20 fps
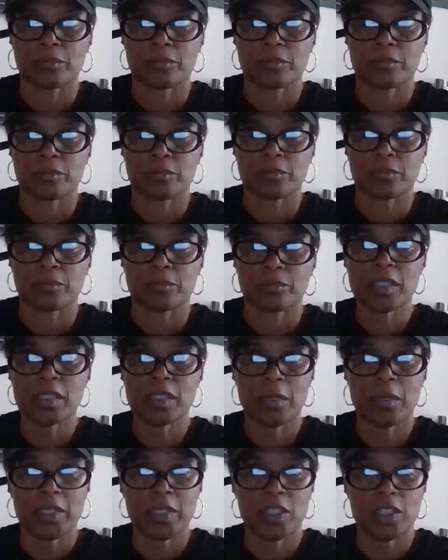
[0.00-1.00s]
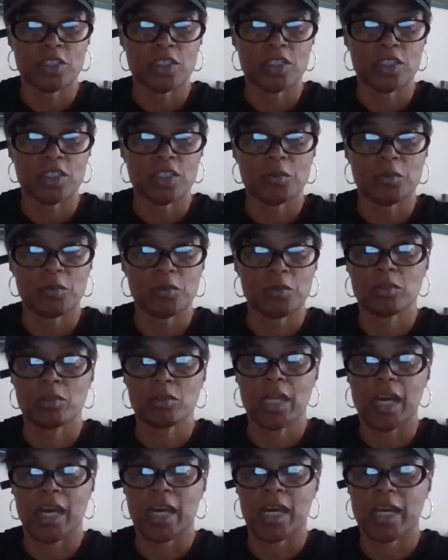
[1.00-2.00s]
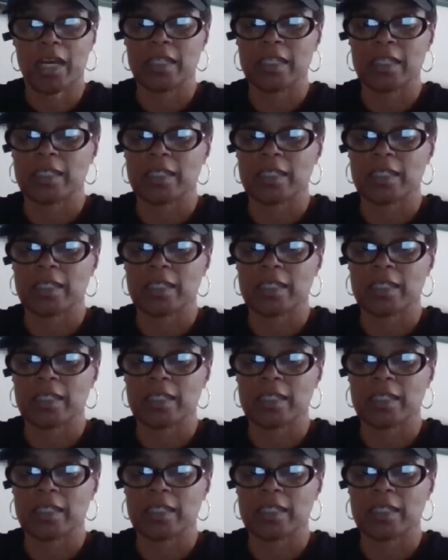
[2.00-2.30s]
I want to come in here and share with you guys